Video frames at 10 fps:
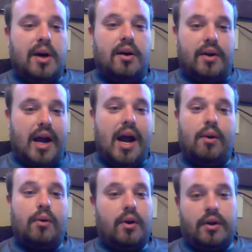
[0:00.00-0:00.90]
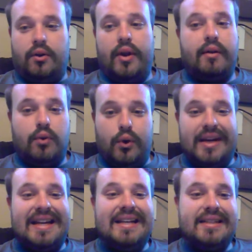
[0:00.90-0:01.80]
mile an hour on the level
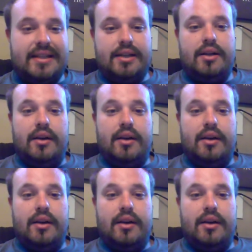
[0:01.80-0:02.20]
easy.